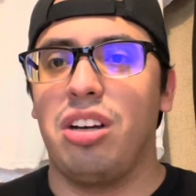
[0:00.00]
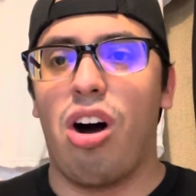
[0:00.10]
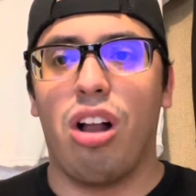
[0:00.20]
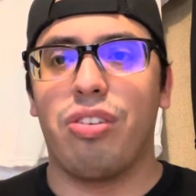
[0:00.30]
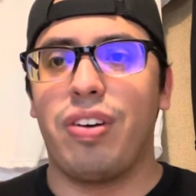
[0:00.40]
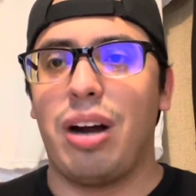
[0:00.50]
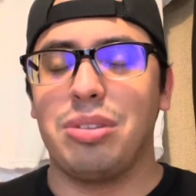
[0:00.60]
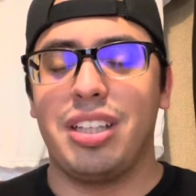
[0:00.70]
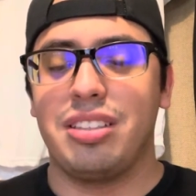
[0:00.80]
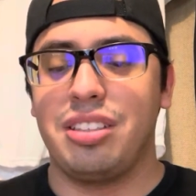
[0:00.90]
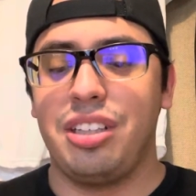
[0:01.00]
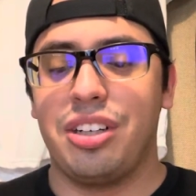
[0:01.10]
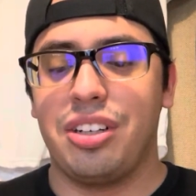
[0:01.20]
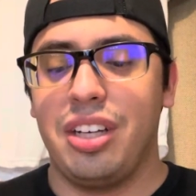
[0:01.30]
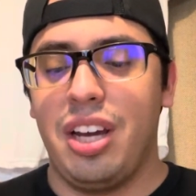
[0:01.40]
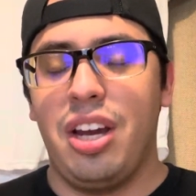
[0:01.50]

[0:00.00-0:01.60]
all around this year.